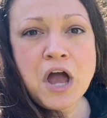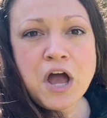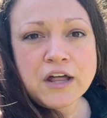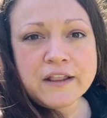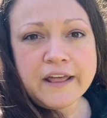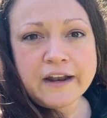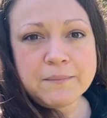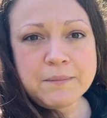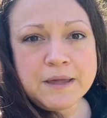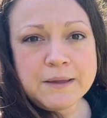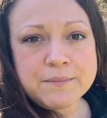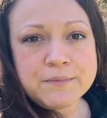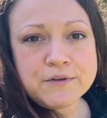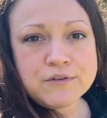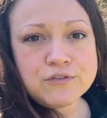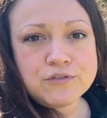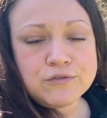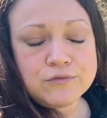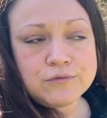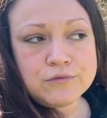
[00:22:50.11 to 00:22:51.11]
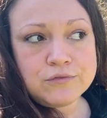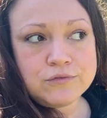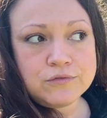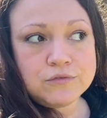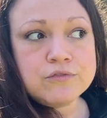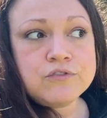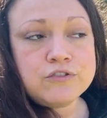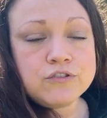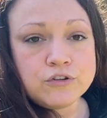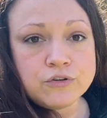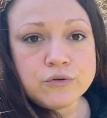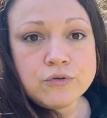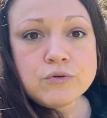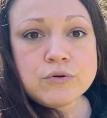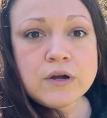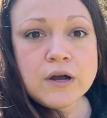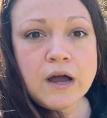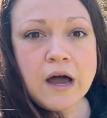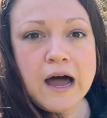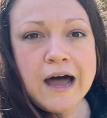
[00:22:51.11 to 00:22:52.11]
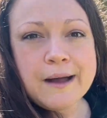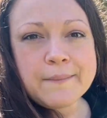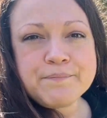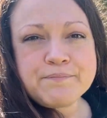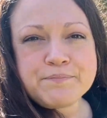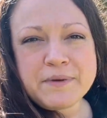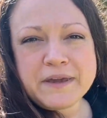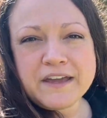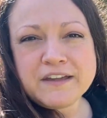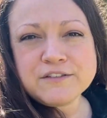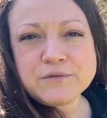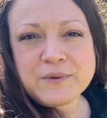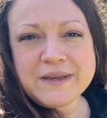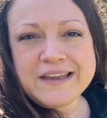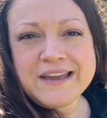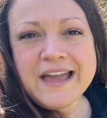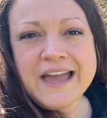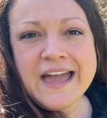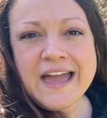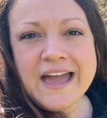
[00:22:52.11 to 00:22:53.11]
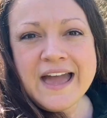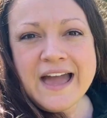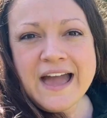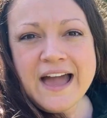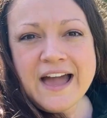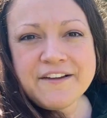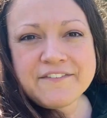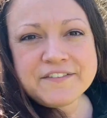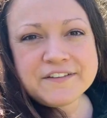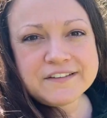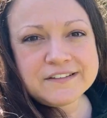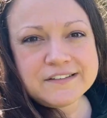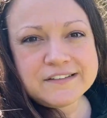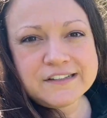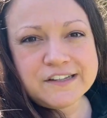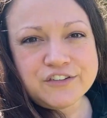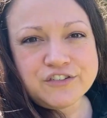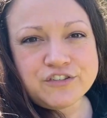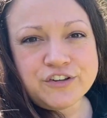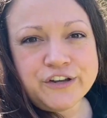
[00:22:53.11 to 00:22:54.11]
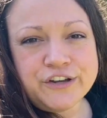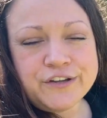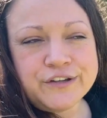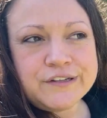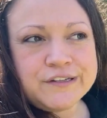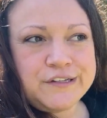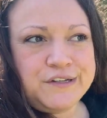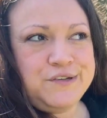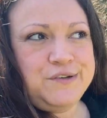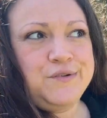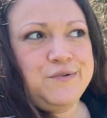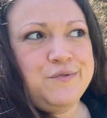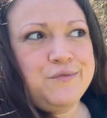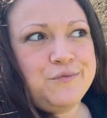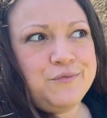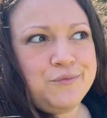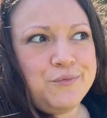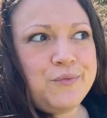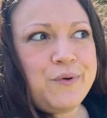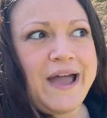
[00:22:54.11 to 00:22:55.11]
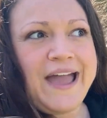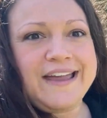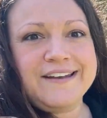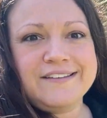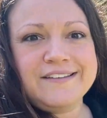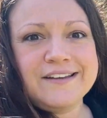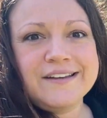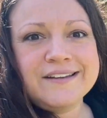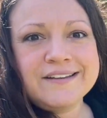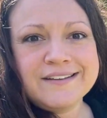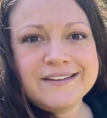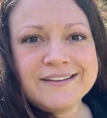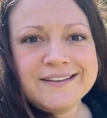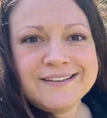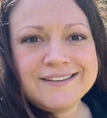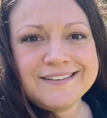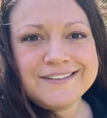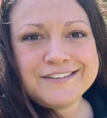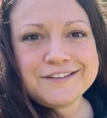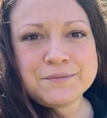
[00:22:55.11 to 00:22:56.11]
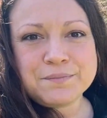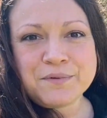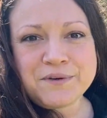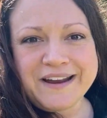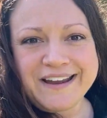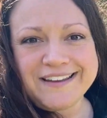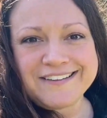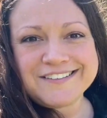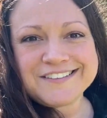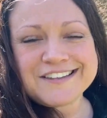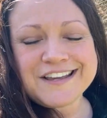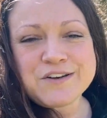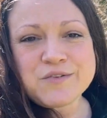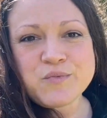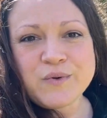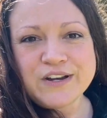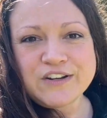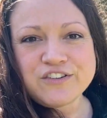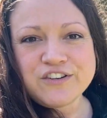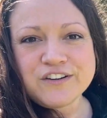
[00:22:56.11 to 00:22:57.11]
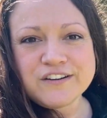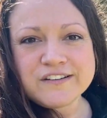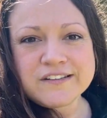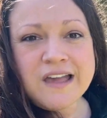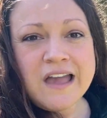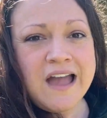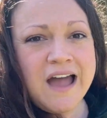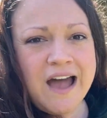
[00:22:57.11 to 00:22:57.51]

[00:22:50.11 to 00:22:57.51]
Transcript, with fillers: A lot of people do um, because we have such wet springs and winters.